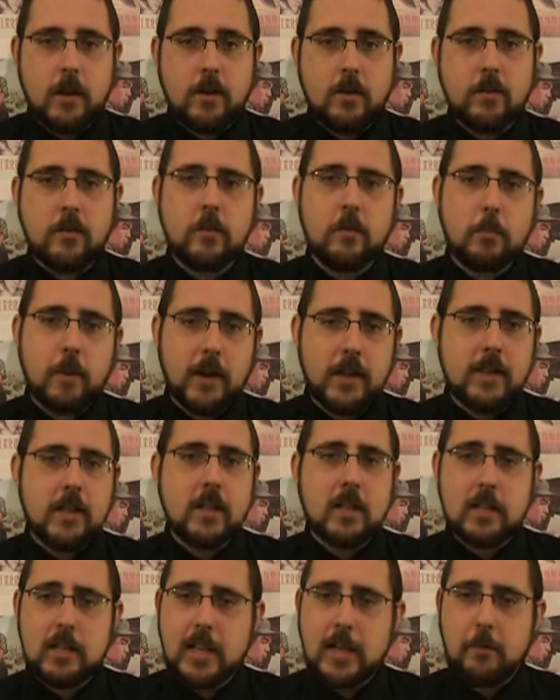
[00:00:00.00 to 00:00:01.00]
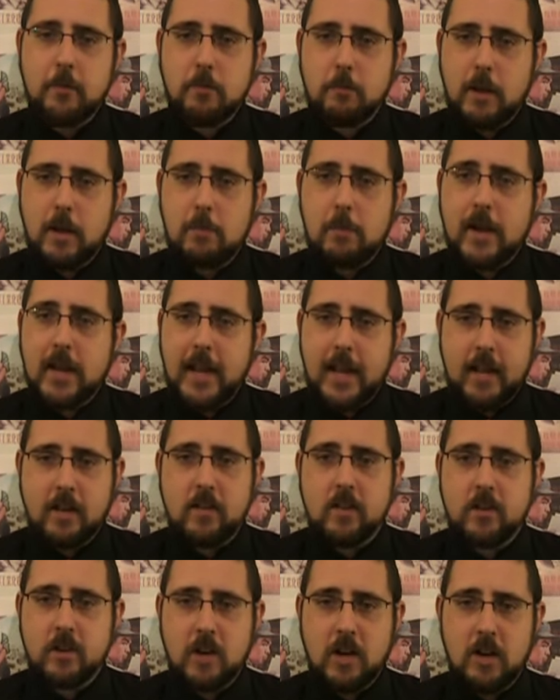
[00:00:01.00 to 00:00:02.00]
Despite the claims made by
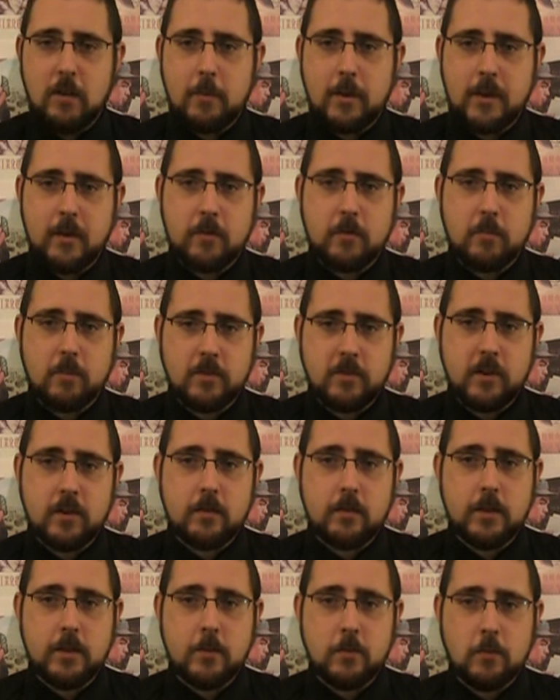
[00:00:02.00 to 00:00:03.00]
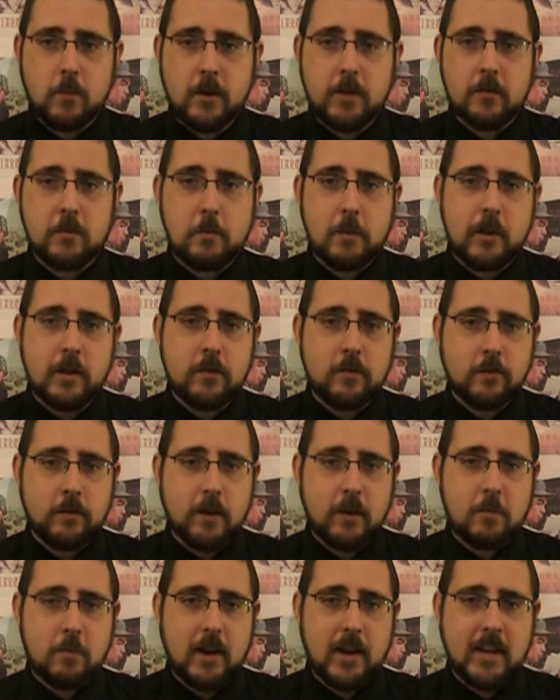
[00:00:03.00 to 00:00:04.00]
anti-communists, particularly the ones made
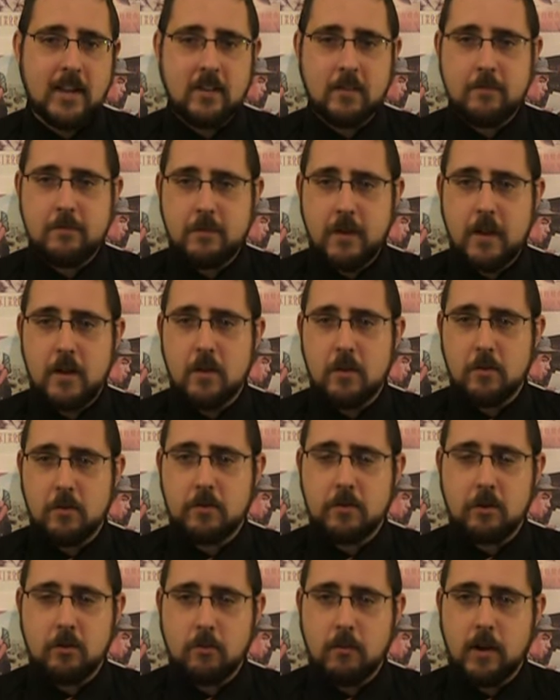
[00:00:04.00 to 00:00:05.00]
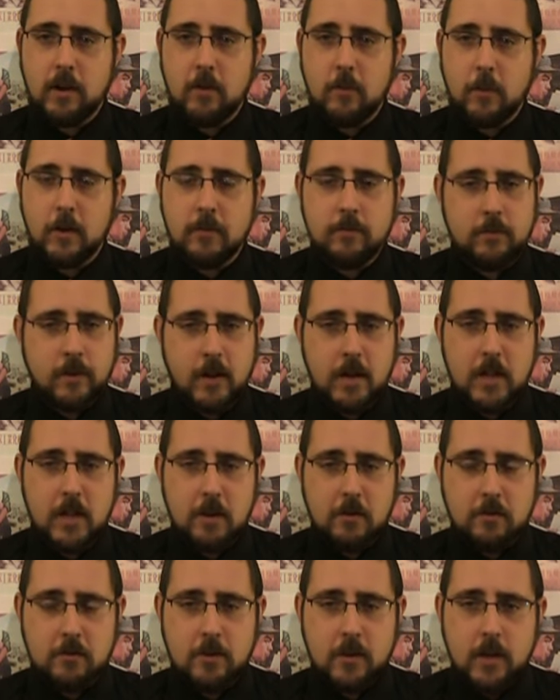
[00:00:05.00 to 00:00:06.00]
during my Defend North Korea Week
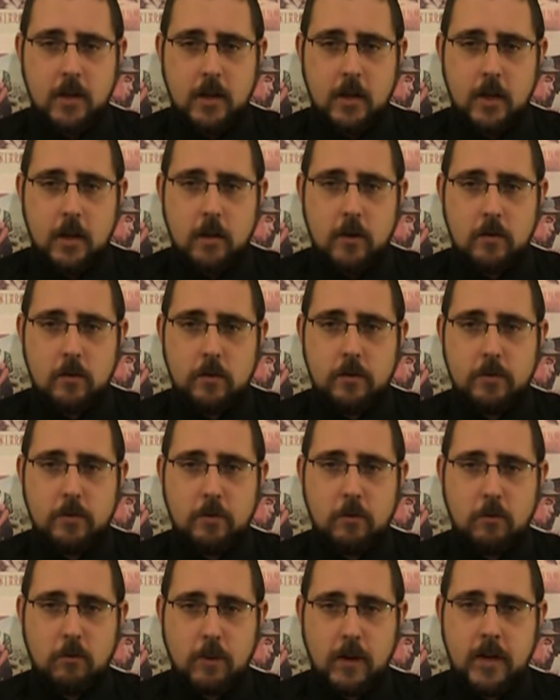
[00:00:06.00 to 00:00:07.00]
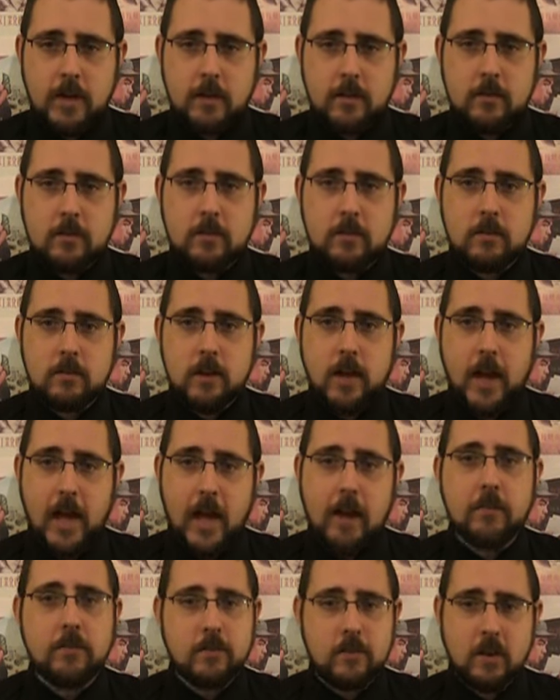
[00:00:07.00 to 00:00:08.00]
videos, North Koreans
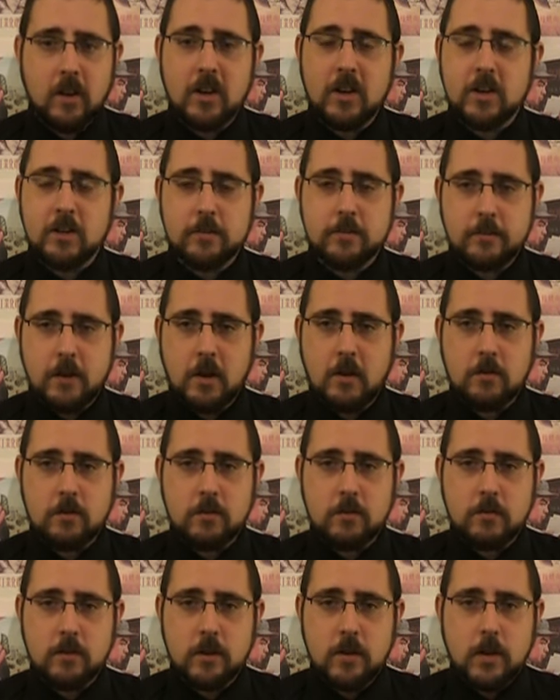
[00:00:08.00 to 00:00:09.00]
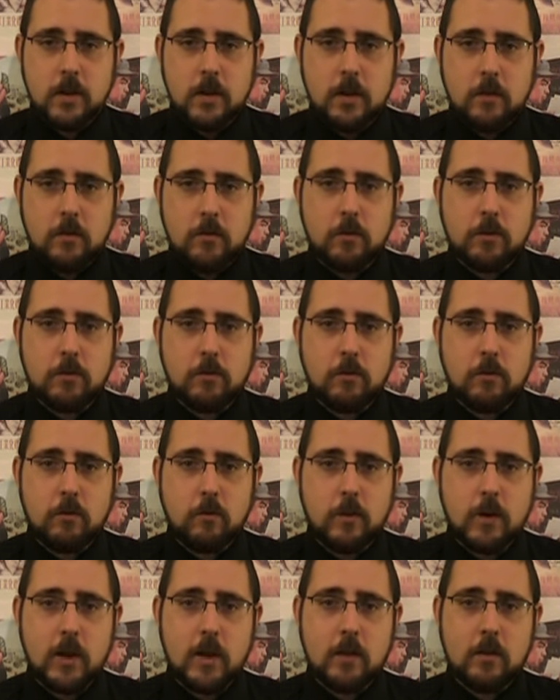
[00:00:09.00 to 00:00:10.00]
have cellular phones. North
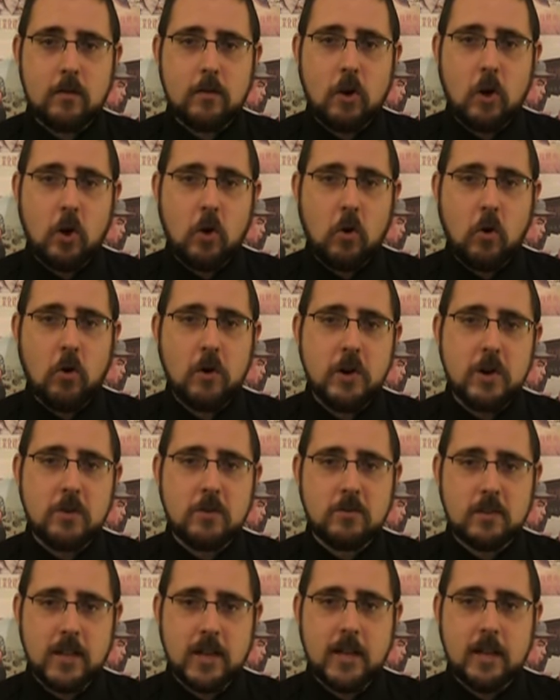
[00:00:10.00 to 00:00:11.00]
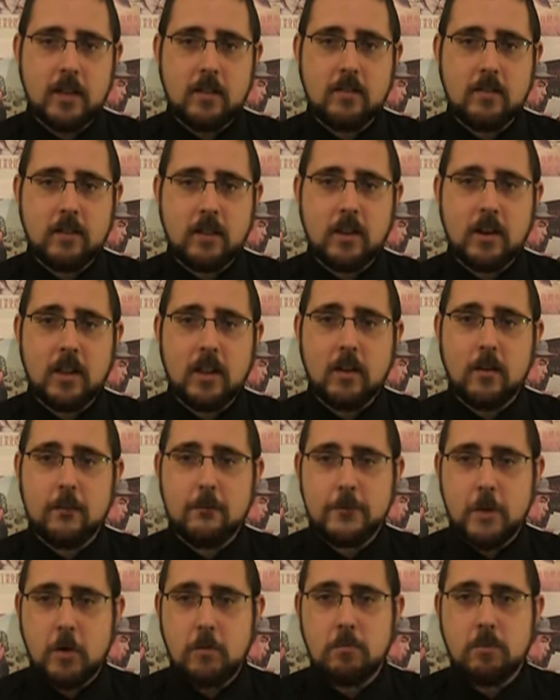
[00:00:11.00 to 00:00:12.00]
Korea's Korealink cellular
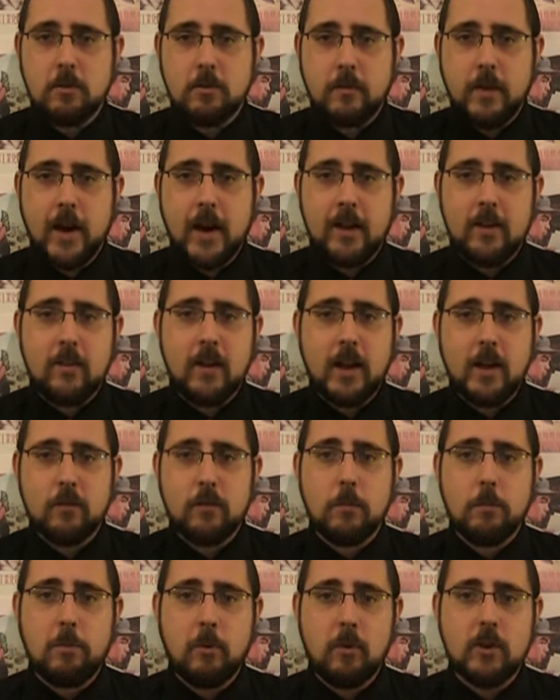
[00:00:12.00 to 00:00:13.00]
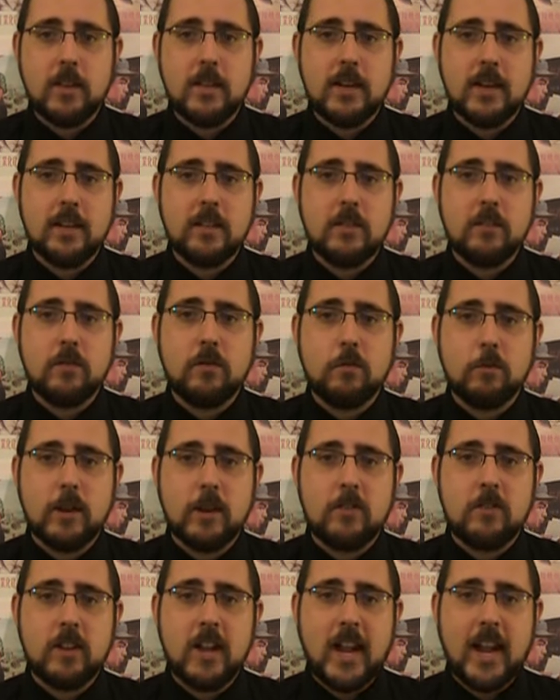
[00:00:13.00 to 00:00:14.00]
phone provider has reported that it has
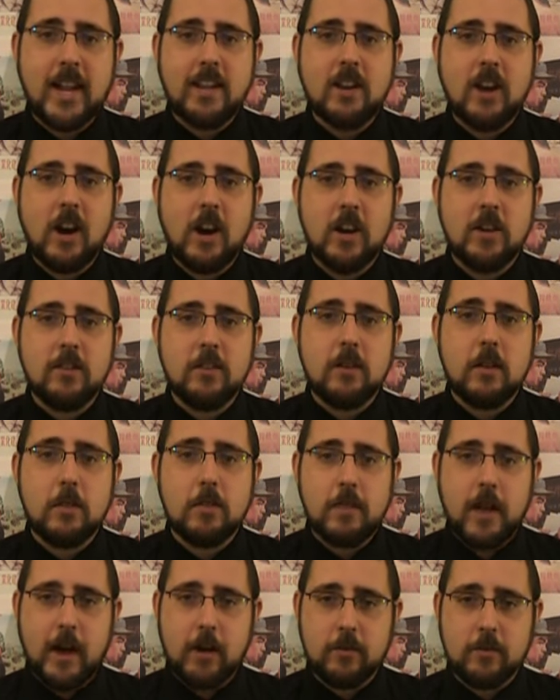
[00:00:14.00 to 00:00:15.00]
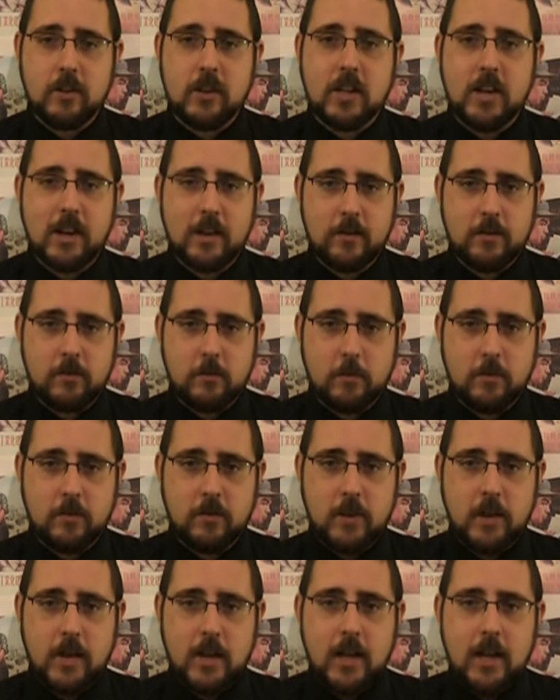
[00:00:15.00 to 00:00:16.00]
reached 800,000
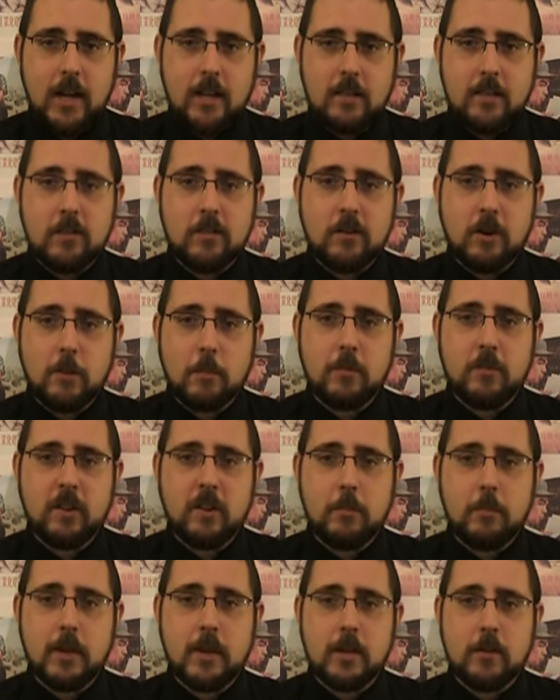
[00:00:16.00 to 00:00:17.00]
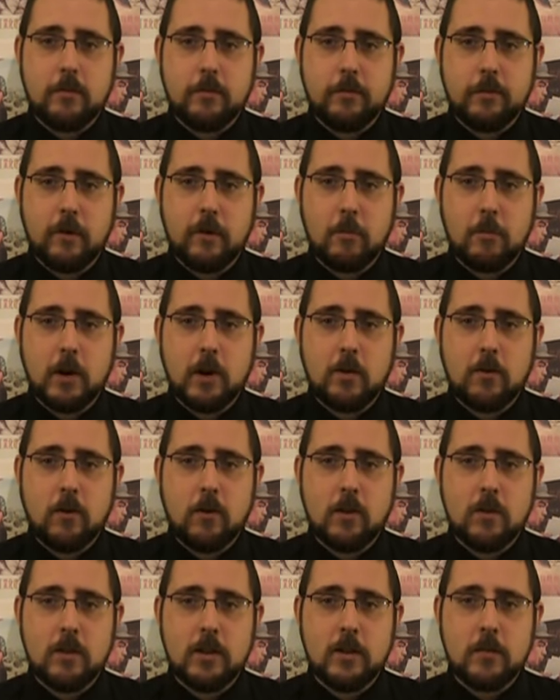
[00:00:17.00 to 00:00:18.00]
customers. These numbers have been confirmed by
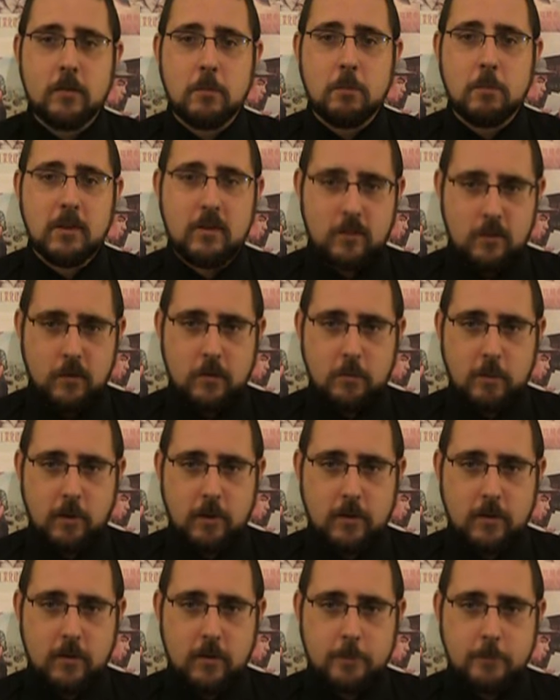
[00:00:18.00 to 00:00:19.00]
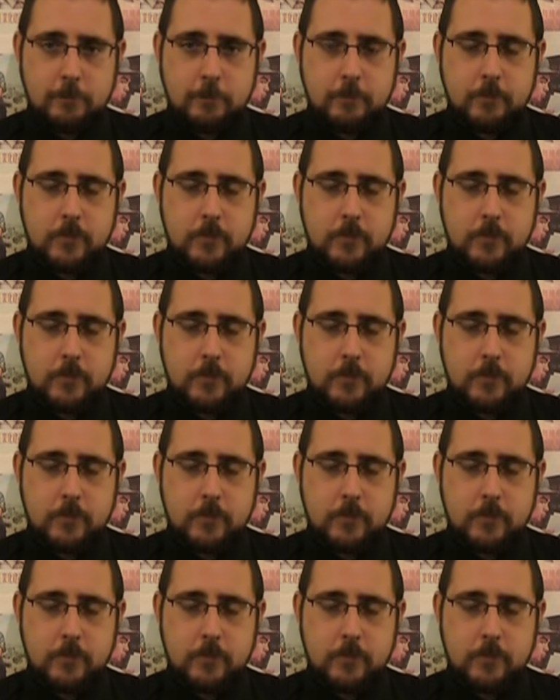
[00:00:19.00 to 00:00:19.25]
Korealink's business partner.